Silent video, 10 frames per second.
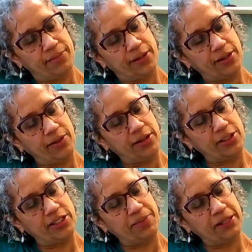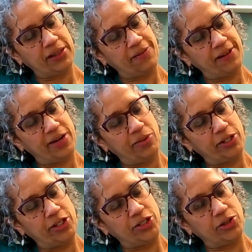And you can typically find when
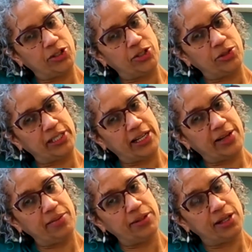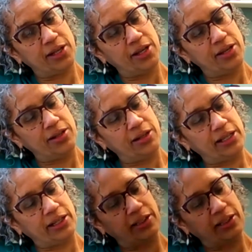you do it 2 times, you'll get a